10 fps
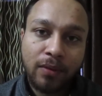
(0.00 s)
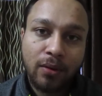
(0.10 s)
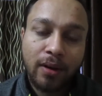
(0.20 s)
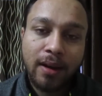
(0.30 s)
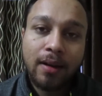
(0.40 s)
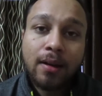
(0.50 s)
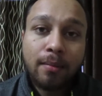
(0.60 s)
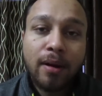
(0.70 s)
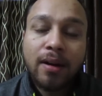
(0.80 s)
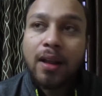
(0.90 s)
Okay,
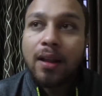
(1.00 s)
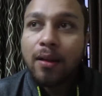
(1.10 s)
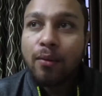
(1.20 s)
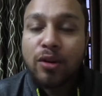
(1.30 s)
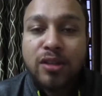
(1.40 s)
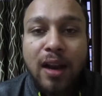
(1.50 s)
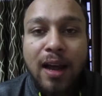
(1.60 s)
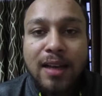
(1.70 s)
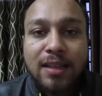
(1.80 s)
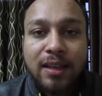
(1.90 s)
but what's the
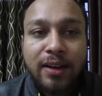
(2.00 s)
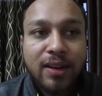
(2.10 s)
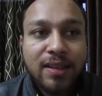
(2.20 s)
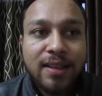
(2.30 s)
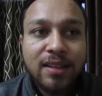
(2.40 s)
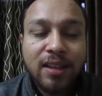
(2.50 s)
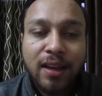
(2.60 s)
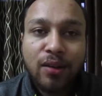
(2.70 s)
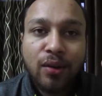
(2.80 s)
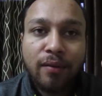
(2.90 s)
last craziest
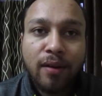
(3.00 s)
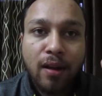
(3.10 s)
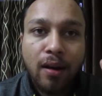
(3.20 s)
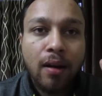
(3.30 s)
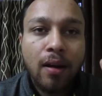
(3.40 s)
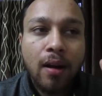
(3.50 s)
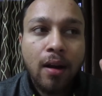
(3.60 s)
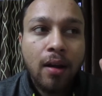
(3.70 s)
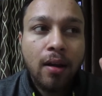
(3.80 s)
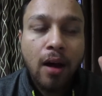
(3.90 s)
thing you have done?
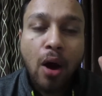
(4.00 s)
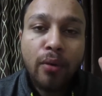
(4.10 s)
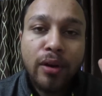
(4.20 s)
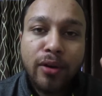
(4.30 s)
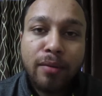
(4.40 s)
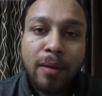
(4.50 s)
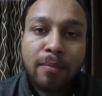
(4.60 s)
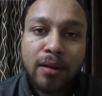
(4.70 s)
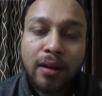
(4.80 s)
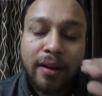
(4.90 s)
How will you
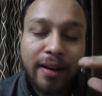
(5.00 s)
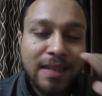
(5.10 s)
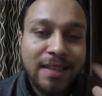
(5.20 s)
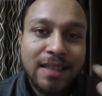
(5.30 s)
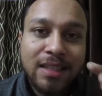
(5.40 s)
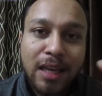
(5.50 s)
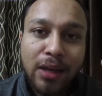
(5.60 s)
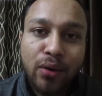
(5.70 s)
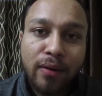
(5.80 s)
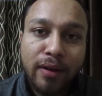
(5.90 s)
remember the craziest
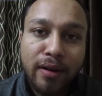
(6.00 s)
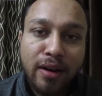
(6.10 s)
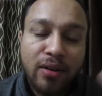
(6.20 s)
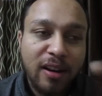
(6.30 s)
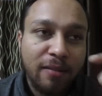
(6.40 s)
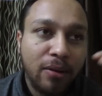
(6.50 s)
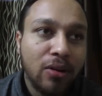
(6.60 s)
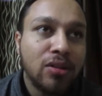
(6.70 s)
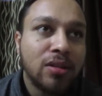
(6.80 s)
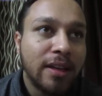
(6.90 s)
thing you have done in your life
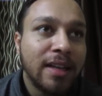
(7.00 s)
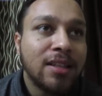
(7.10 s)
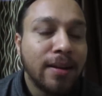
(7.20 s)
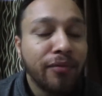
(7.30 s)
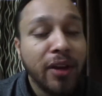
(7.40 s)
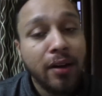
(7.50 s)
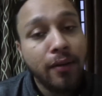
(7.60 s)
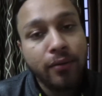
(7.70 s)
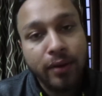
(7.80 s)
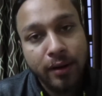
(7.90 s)
because it's something
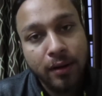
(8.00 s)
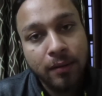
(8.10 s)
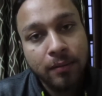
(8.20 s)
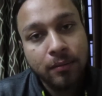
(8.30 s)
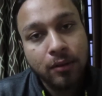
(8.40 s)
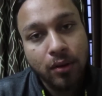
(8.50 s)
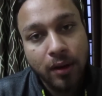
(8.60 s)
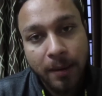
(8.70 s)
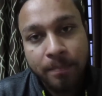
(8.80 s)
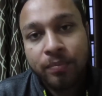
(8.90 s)
different?
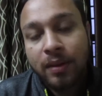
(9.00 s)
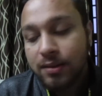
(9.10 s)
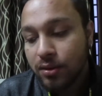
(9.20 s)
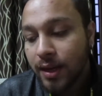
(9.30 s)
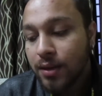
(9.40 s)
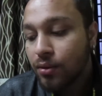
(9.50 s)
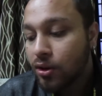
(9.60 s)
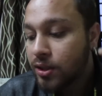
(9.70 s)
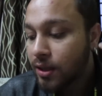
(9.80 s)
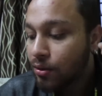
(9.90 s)
Okay, so that's
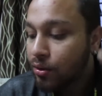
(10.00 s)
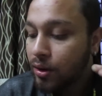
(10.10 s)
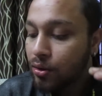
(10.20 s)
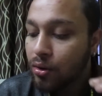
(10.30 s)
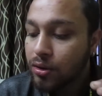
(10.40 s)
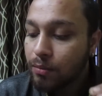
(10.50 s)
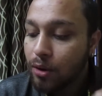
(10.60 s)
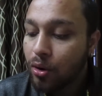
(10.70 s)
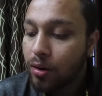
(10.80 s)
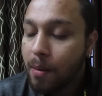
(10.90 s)
what Seth Godin talks
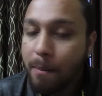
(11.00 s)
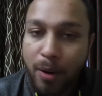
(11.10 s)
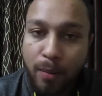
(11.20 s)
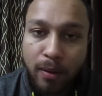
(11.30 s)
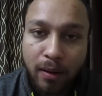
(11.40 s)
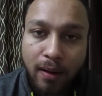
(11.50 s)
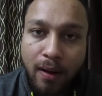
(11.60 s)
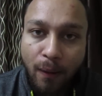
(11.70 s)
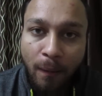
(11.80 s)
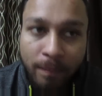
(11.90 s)
about Purple
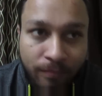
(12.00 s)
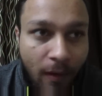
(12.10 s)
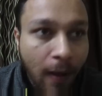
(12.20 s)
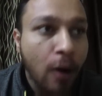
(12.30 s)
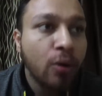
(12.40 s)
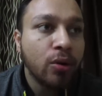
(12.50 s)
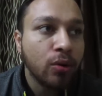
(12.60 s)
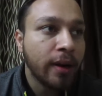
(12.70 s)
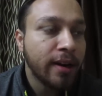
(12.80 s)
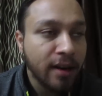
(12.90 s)
Cow how
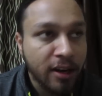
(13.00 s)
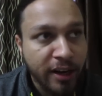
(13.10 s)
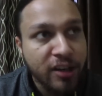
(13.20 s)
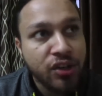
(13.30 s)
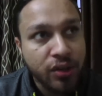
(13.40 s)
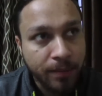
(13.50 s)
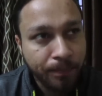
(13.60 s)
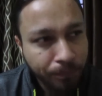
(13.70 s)
to get attention